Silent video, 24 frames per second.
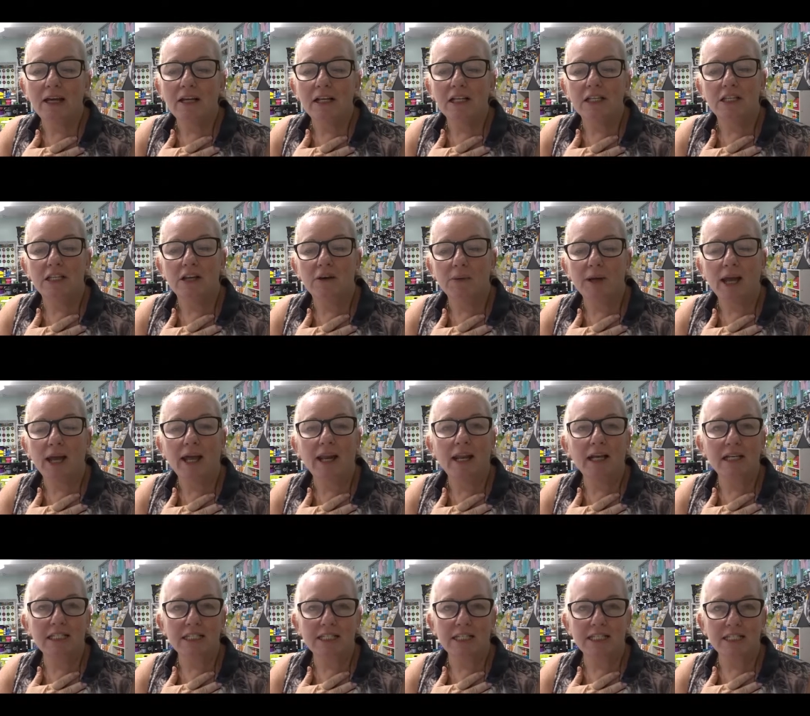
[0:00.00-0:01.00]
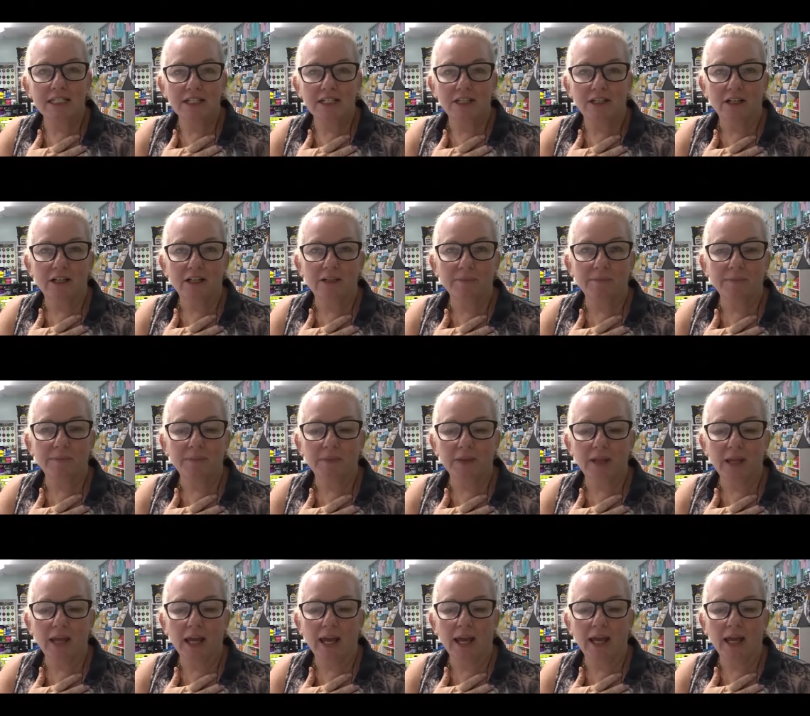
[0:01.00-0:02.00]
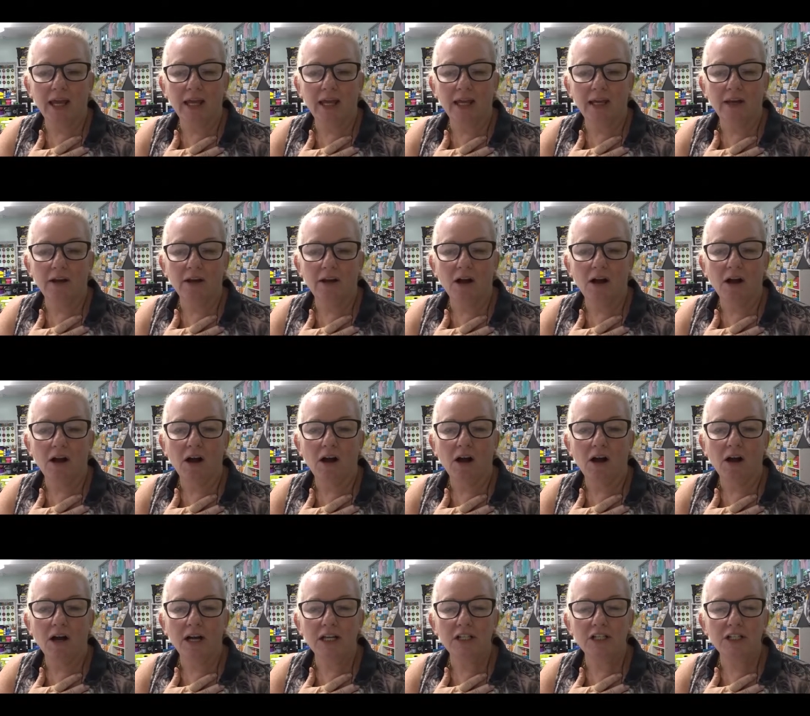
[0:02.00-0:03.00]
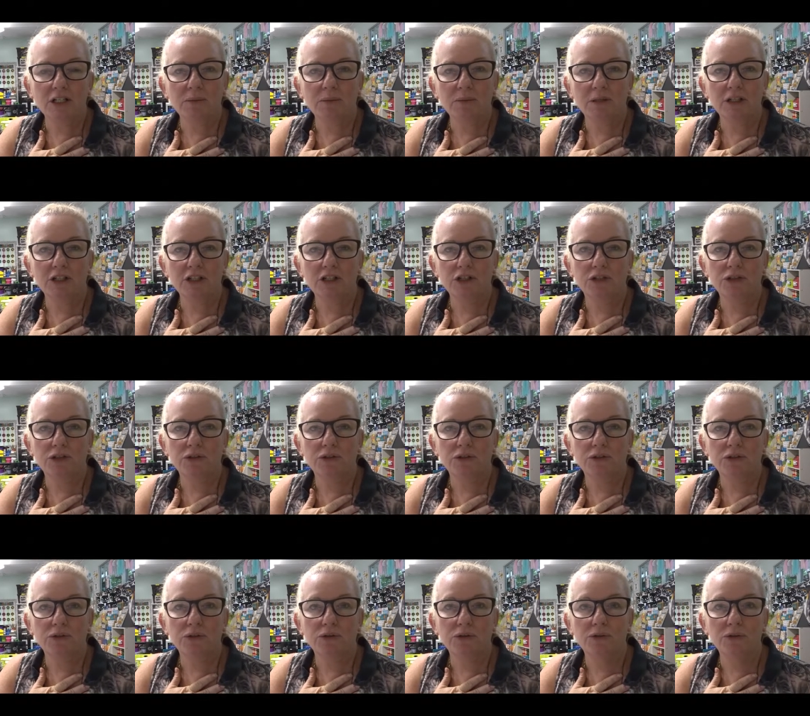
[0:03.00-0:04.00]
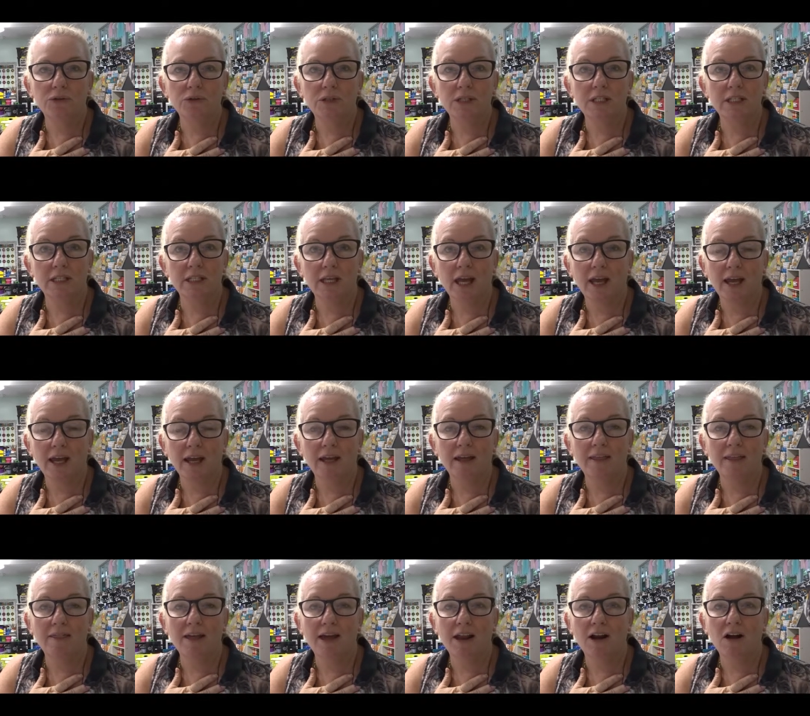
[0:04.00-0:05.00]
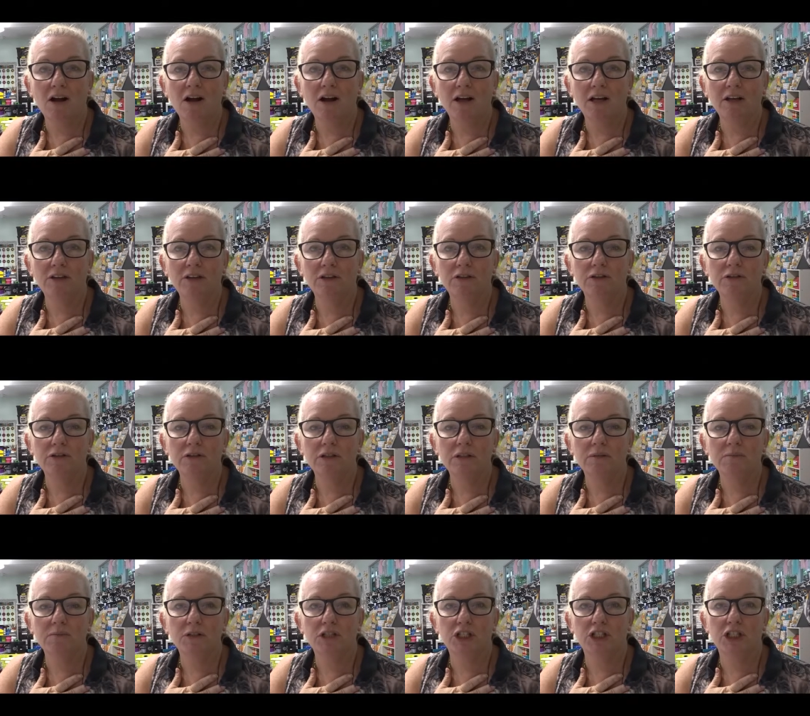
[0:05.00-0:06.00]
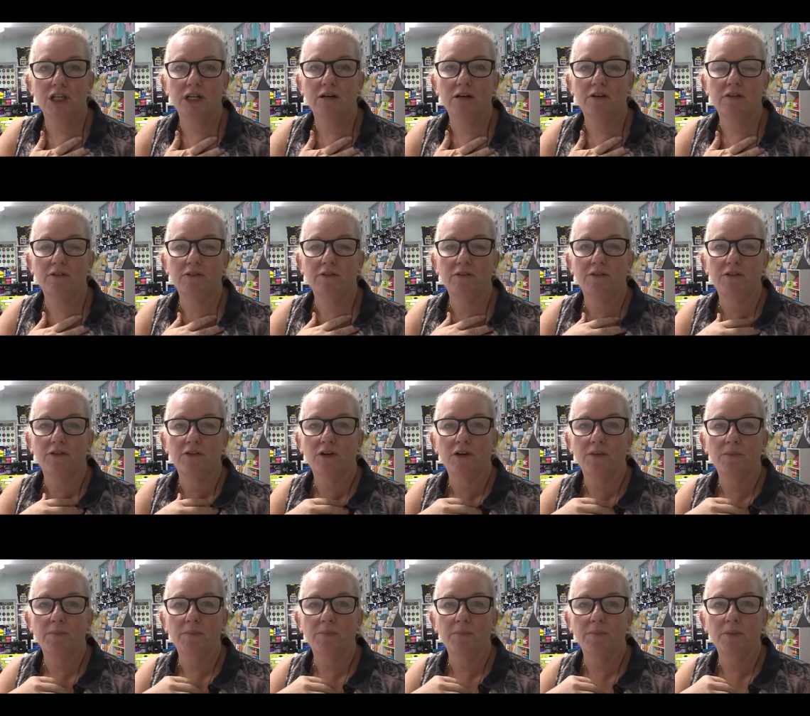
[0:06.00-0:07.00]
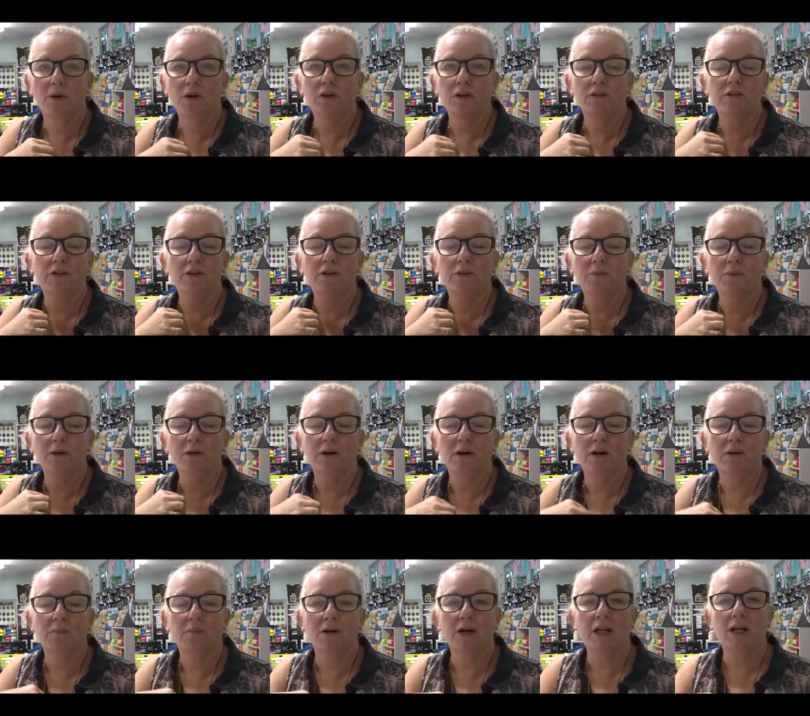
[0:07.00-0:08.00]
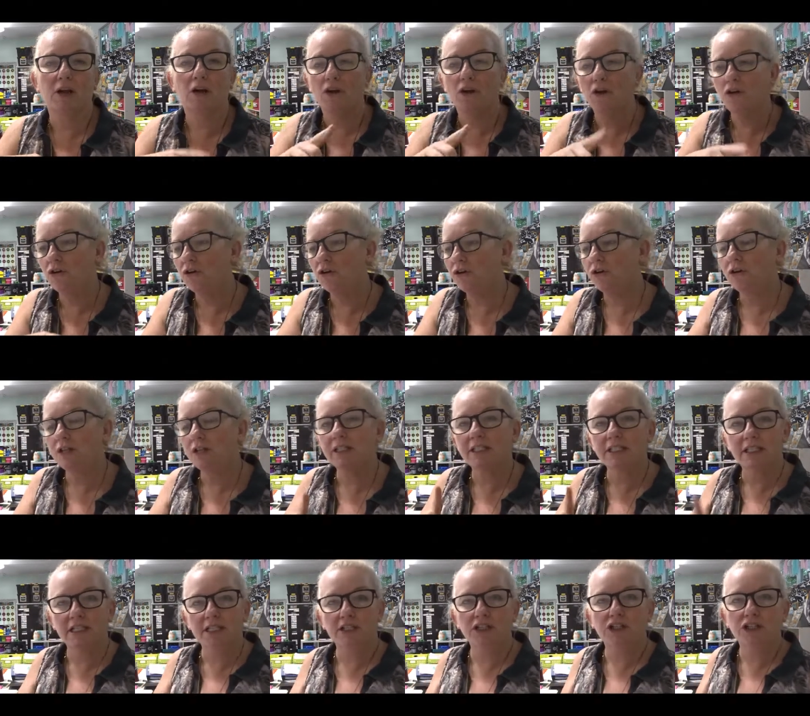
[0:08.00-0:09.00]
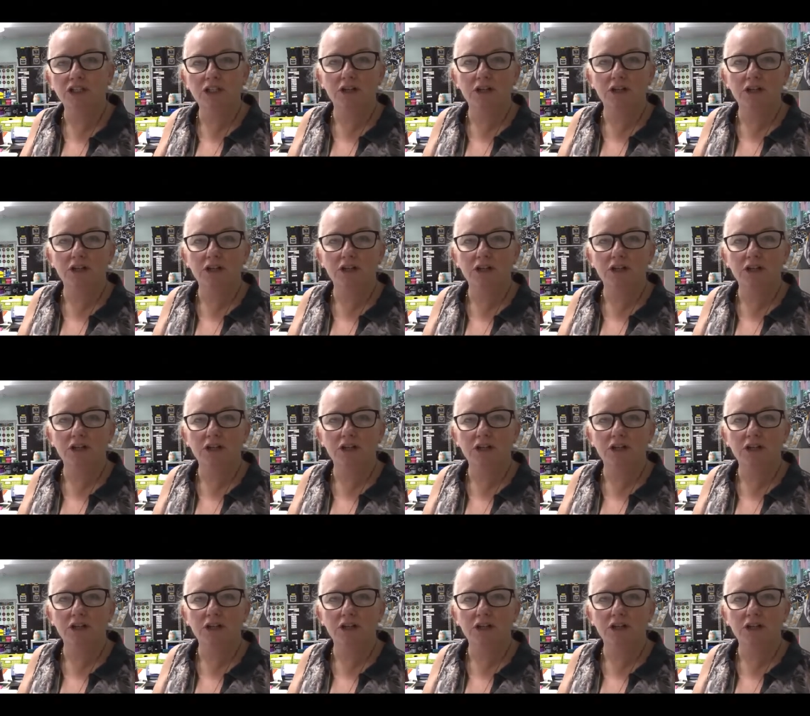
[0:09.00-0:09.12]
So we had ours last night, and I just wanted to say that I used Michelle from Pocketful of Primary, her teacher